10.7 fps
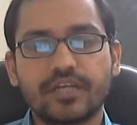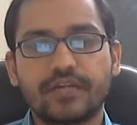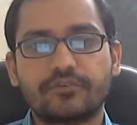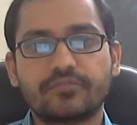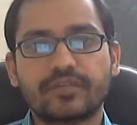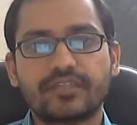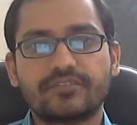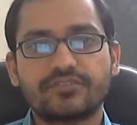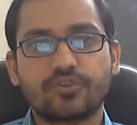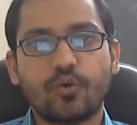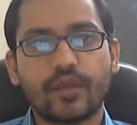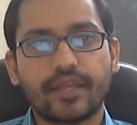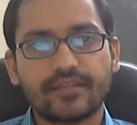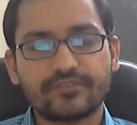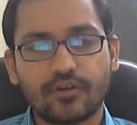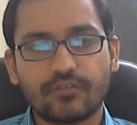government is showing
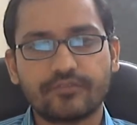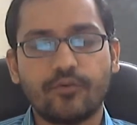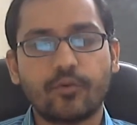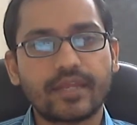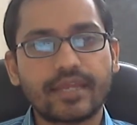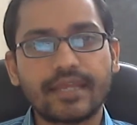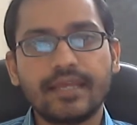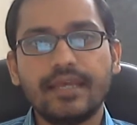is all phony,